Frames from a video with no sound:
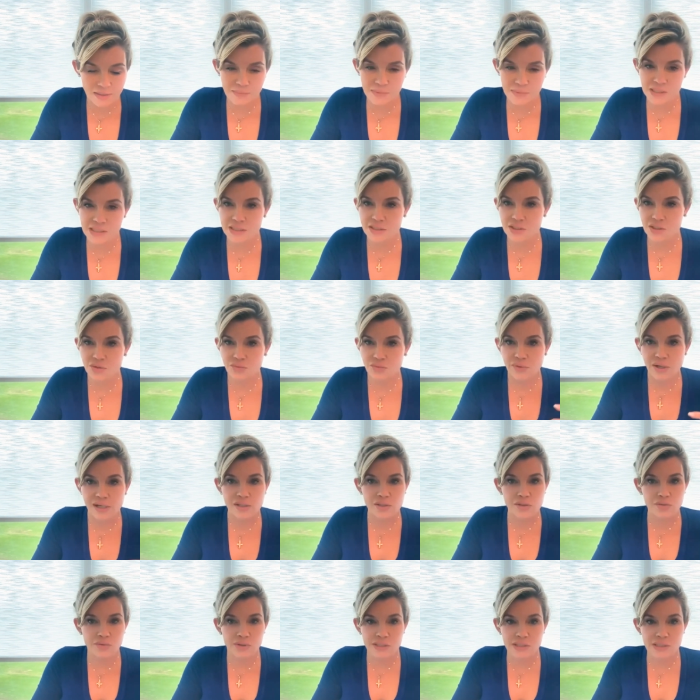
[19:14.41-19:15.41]
I'm going to
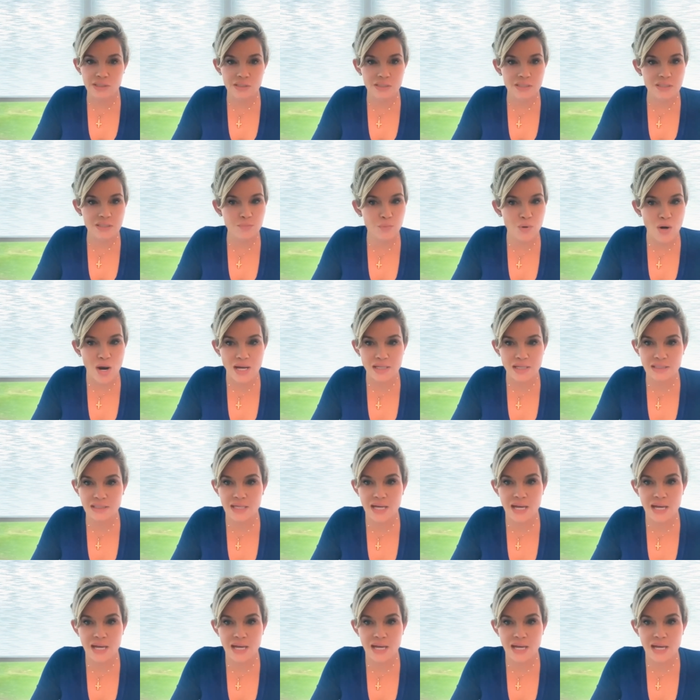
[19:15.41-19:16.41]
surrender into this
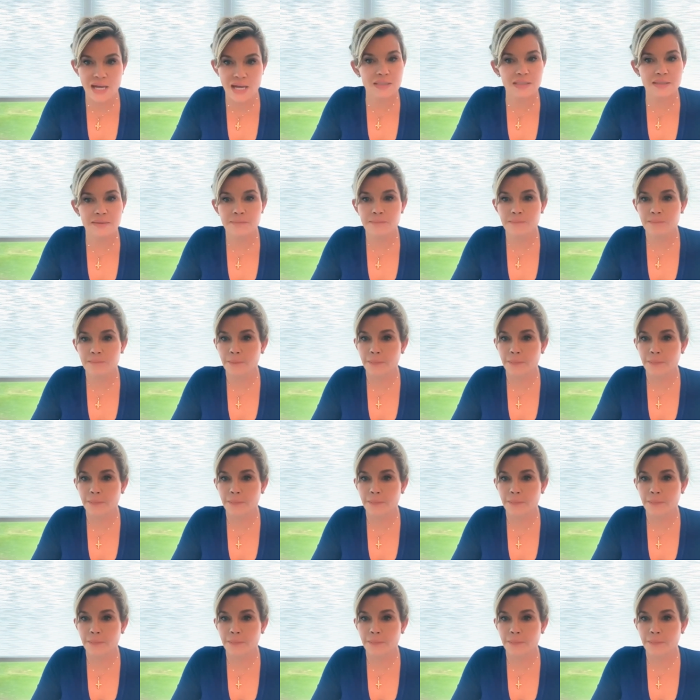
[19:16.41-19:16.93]
process.